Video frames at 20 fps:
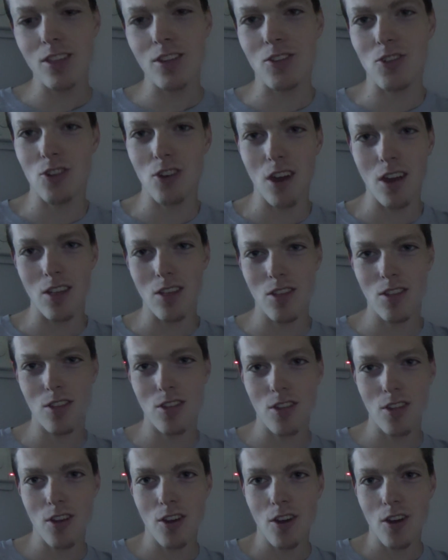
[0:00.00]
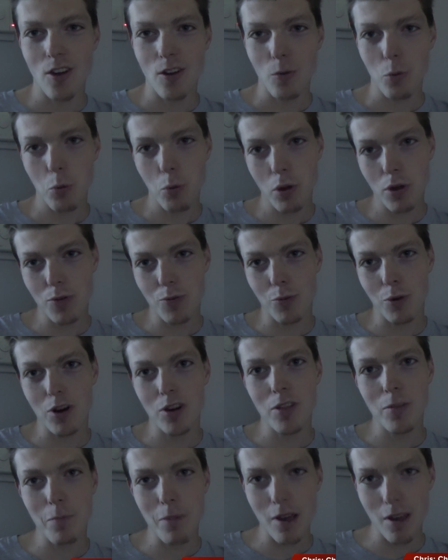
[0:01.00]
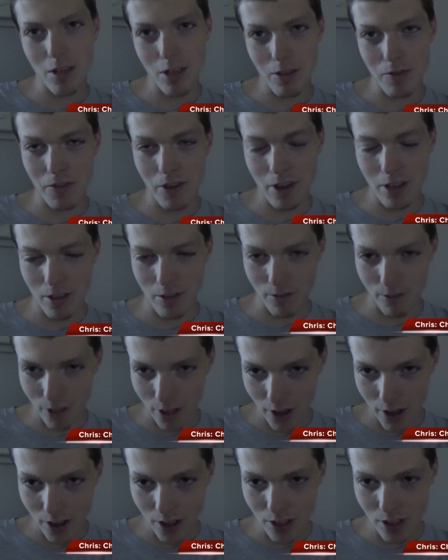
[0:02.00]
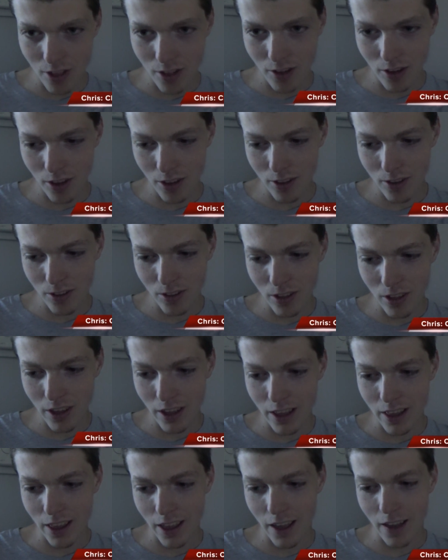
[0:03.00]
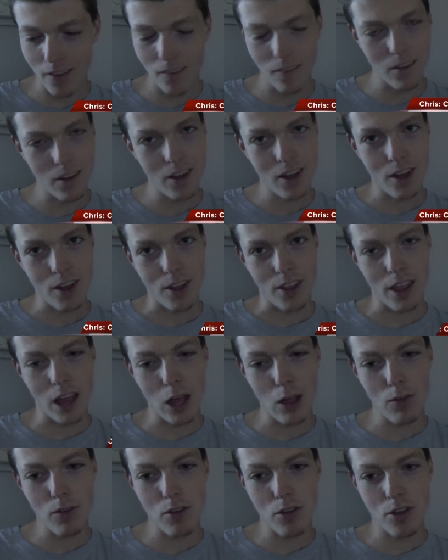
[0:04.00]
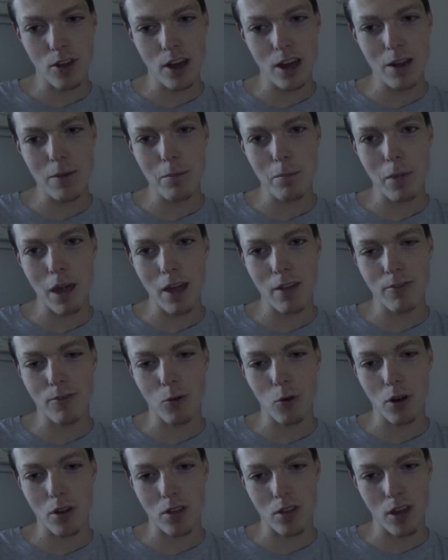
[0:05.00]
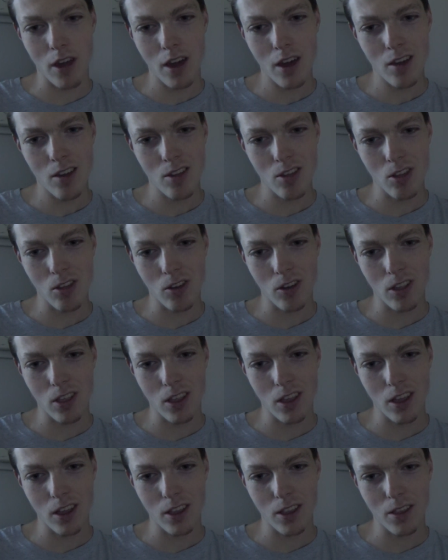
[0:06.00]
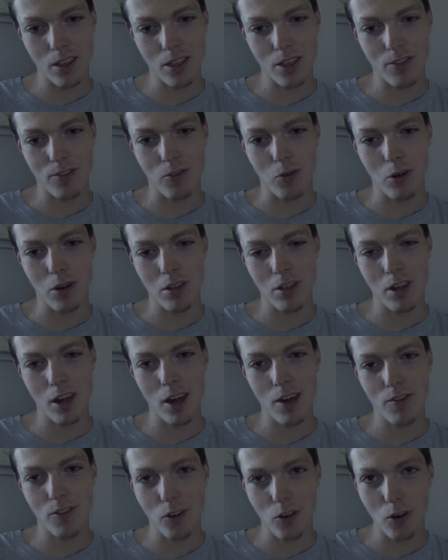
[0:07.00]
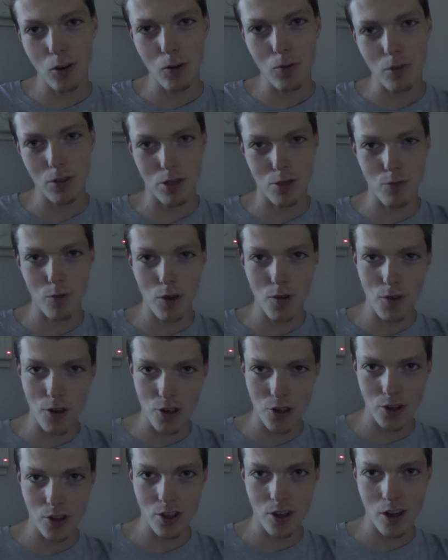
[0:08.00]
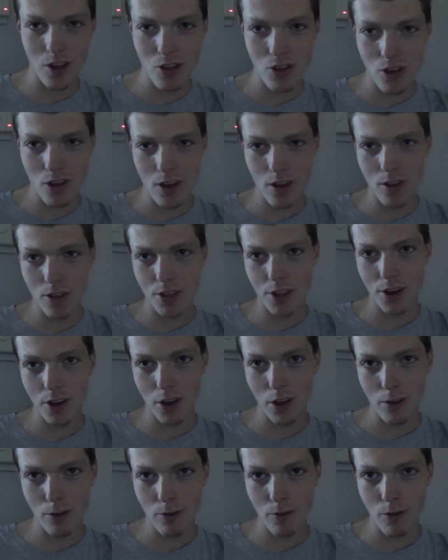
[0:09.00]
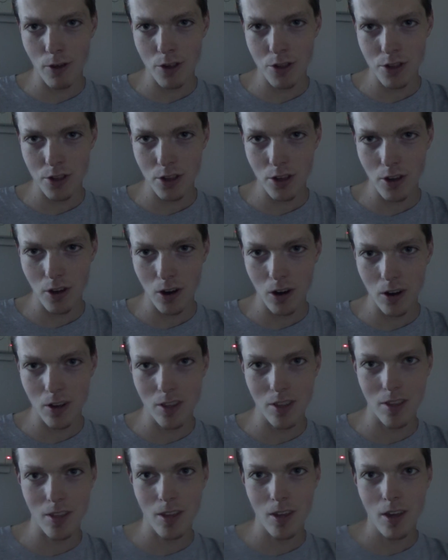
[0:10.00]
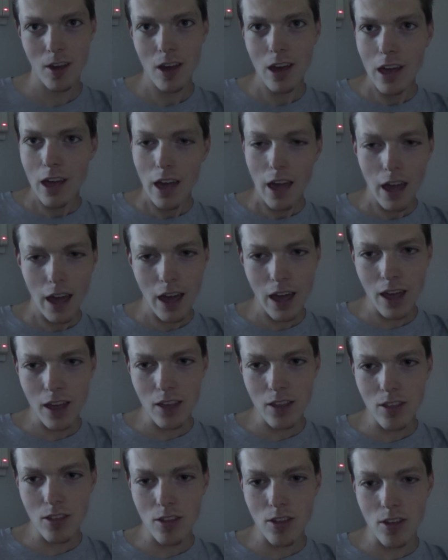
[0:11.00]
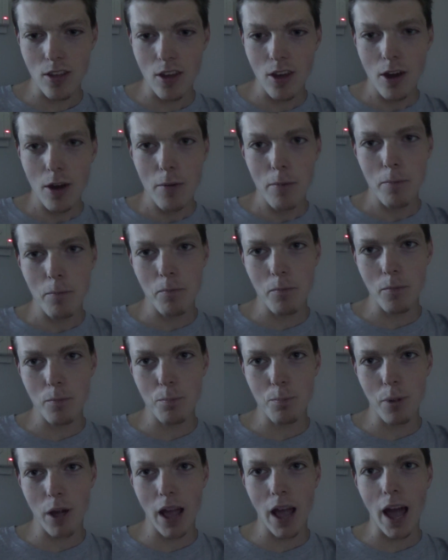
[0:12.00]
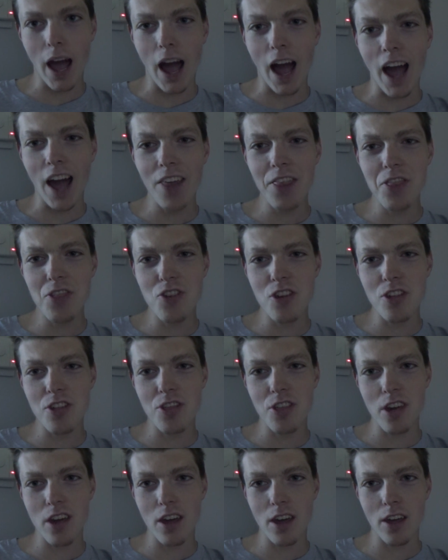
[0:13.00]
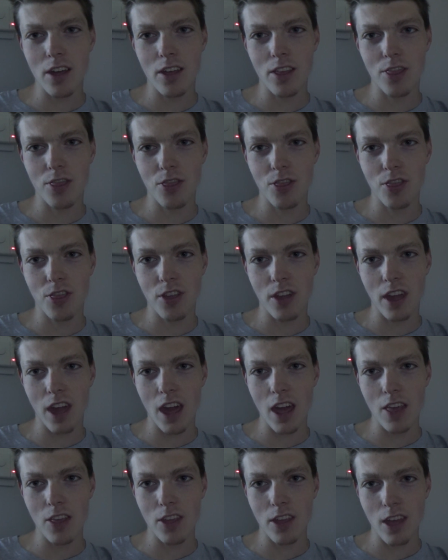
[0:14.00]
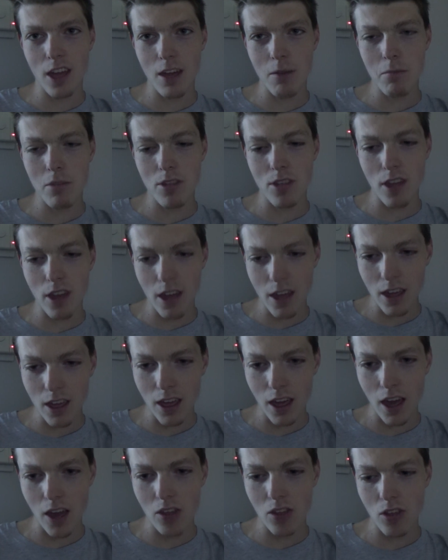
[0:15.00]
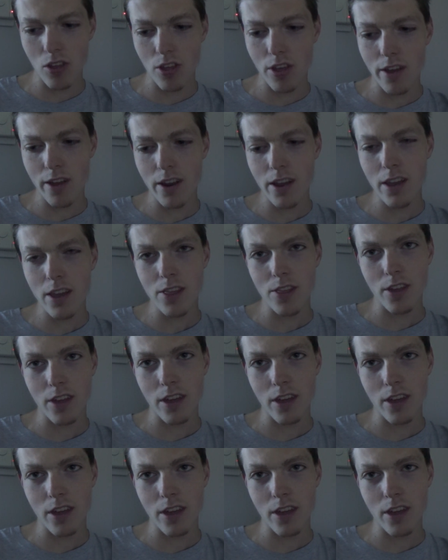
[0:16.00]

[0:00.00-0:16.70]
The Jets with one of the best defensive lines in the league, and now all of a sudden Matt Forte is looking like the Forte of old with 3 rushing touchdowns and 100 rushing yards. But I just think the game is in Kansas City.